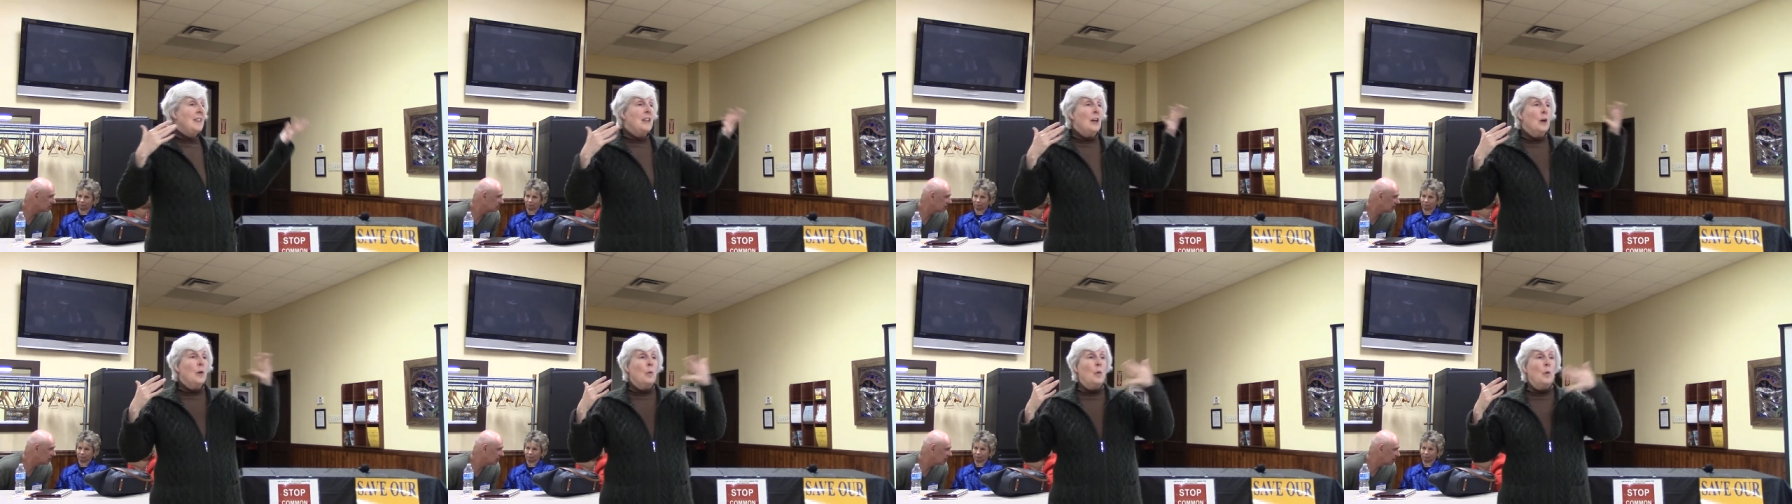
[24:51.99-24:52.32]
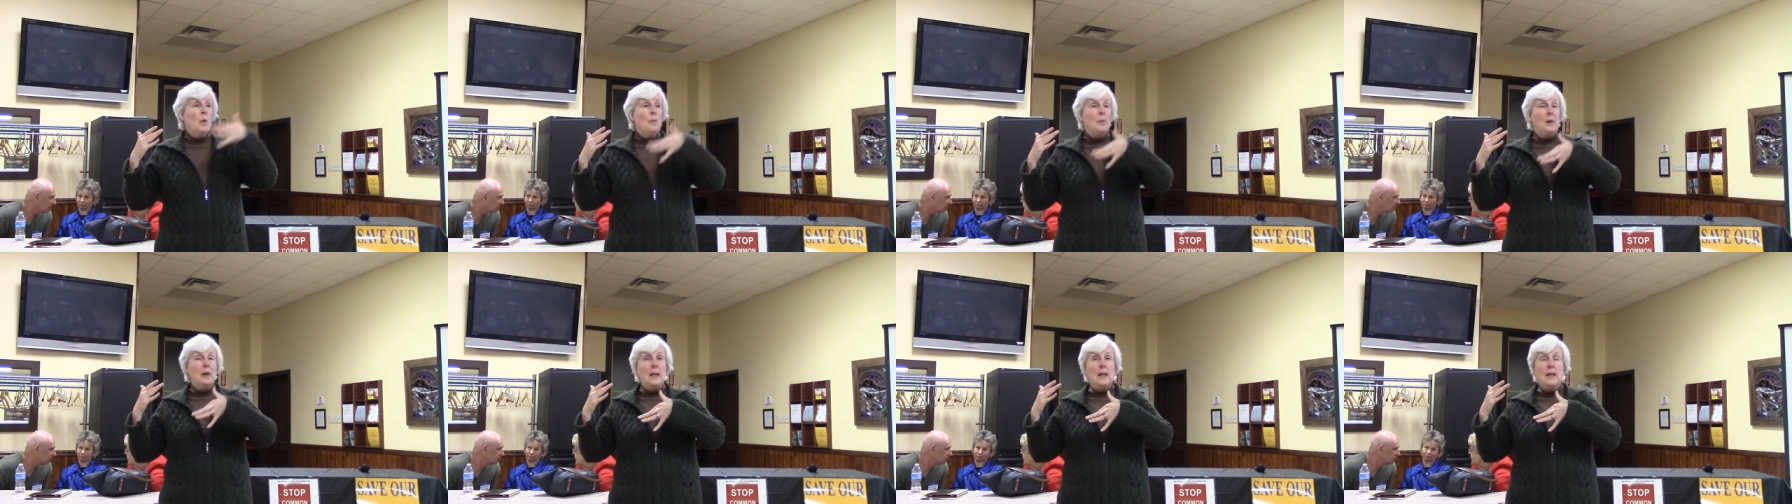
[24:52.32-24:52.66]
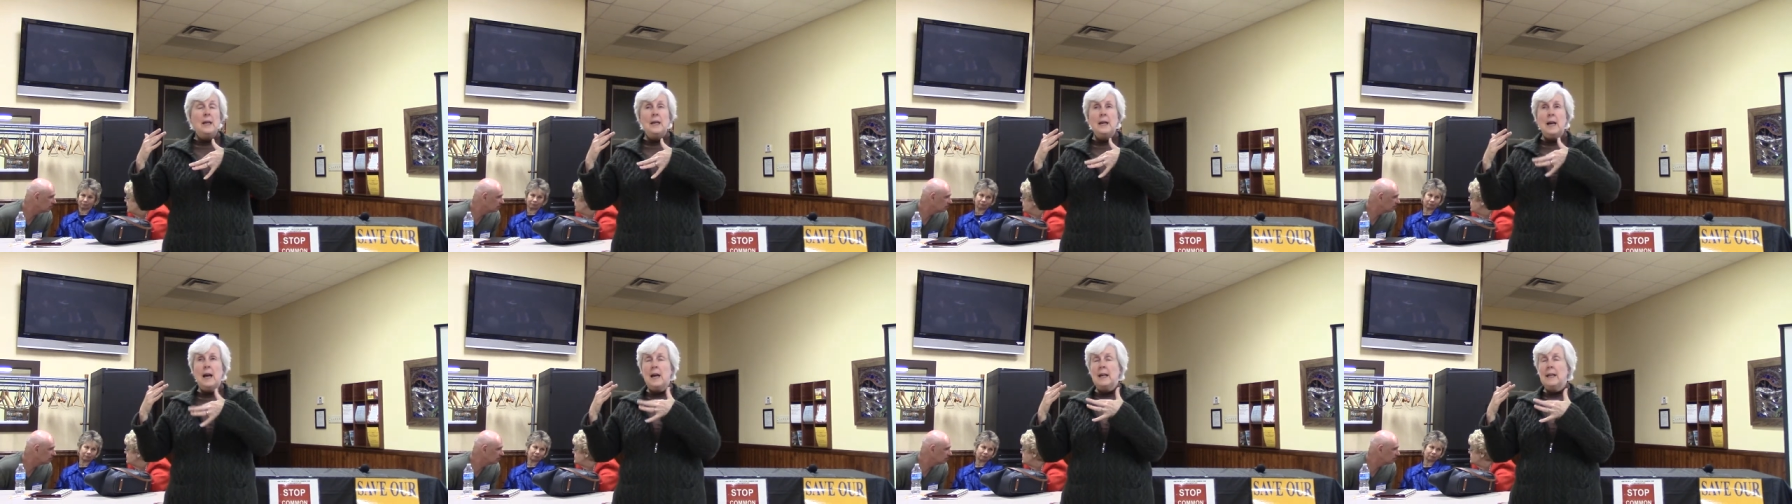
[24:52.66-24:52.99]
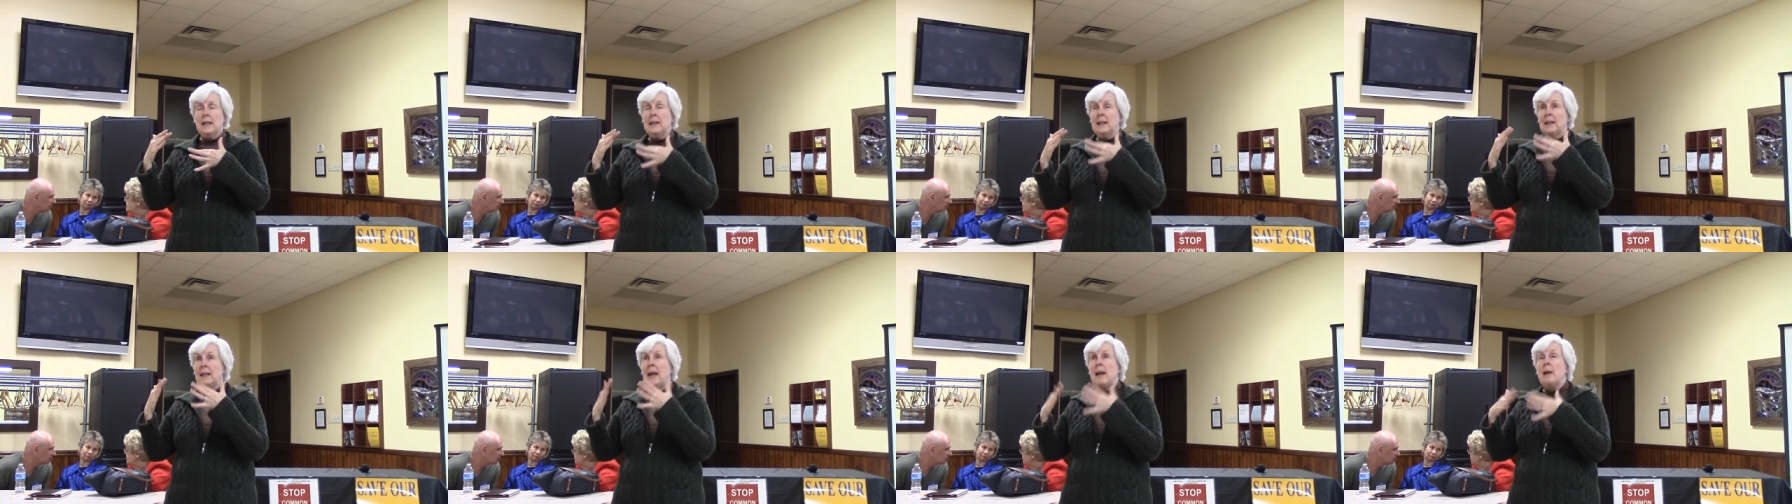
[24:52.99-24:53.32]
there will be
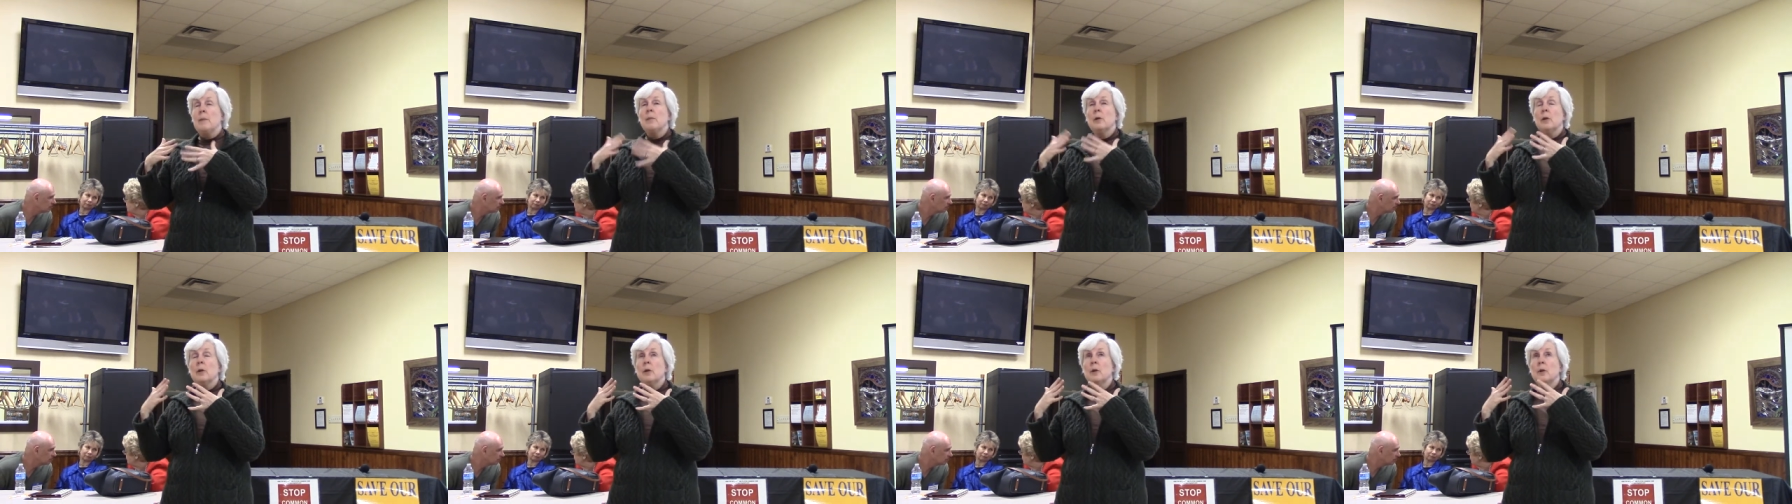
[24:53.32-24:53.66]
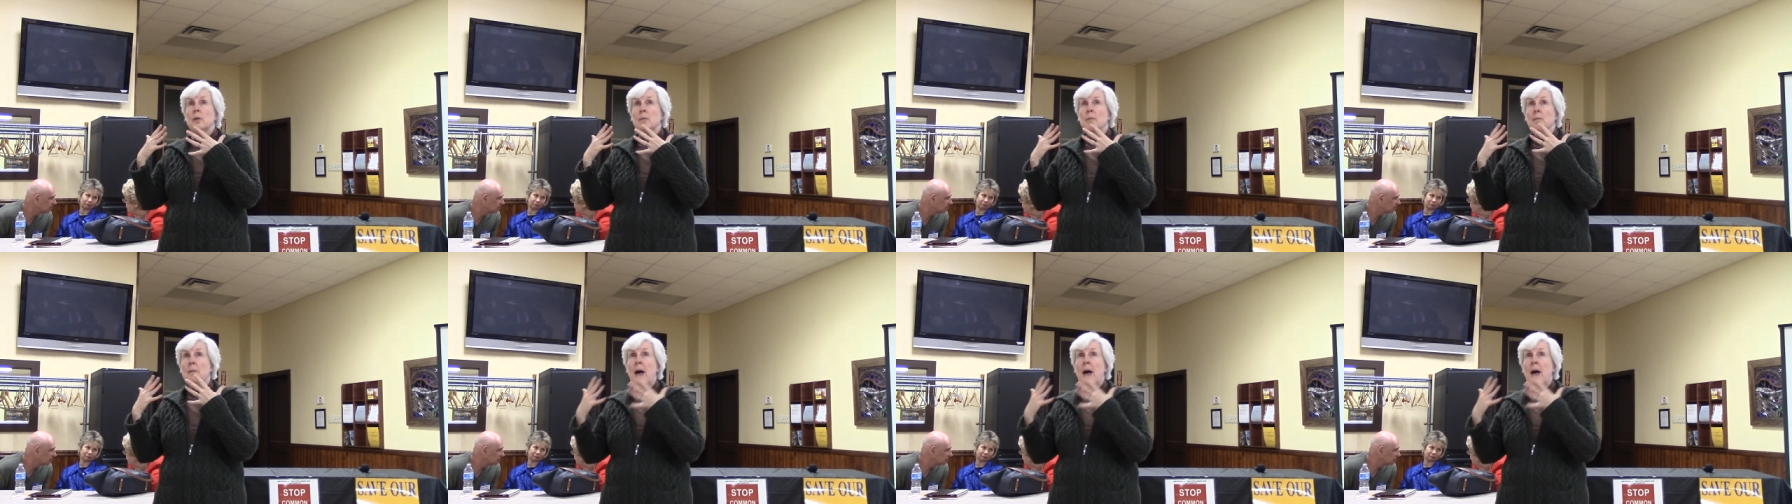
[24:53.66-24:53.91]
labor